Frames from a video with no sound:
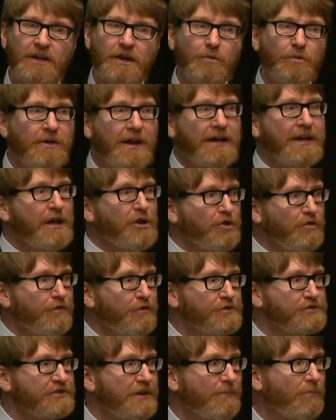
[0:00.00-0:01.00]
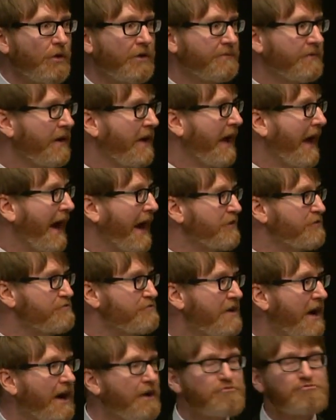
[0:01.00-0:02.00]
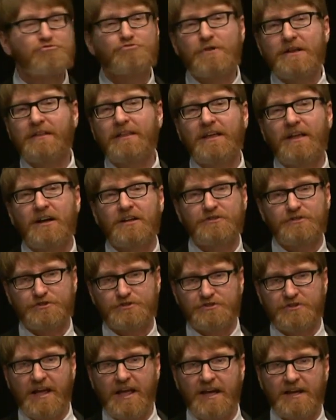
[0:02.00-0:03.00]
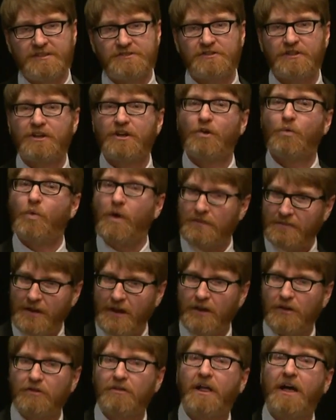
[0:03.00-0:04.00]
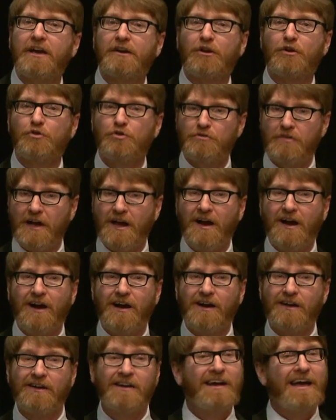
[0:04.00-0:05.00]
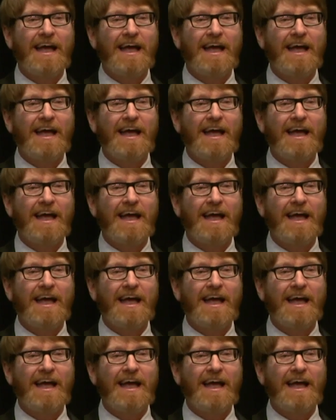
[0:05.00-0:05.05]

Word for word: When I interview someone, I do not really understand what they are like or who they are.